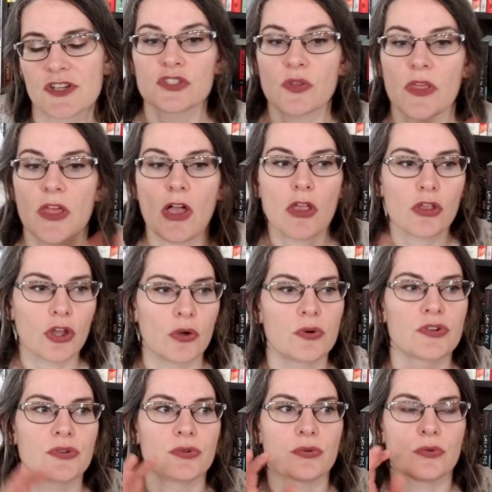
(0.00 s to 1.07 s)
So they all go
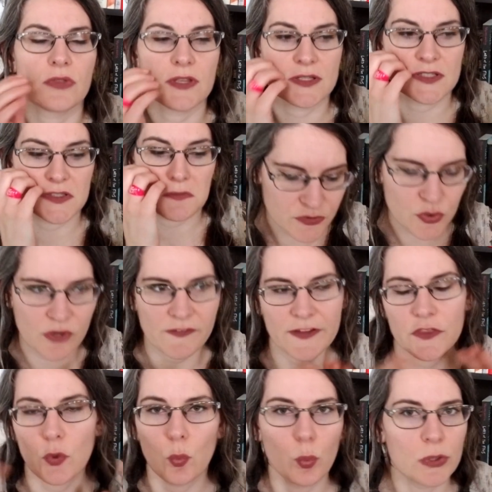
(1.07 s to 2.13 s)
to this sort of like
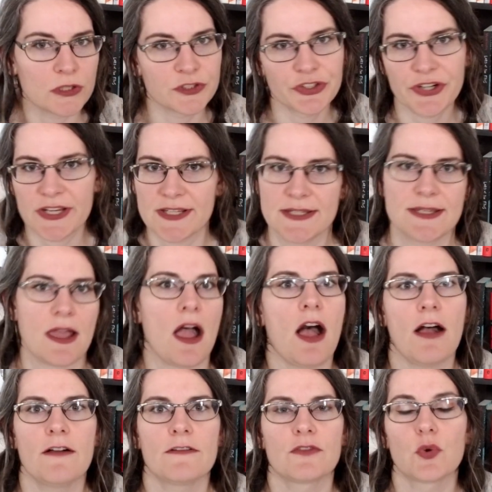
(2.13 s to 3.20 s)
the wilderness
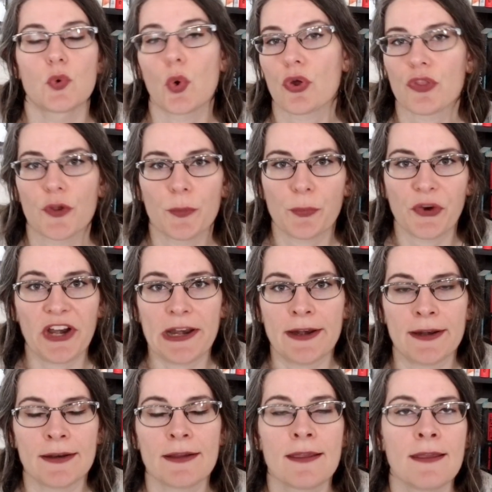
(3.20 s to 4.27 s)
of northern
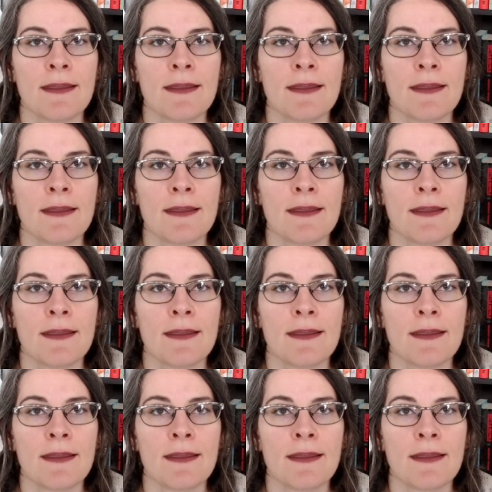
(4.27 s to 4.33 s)
Britain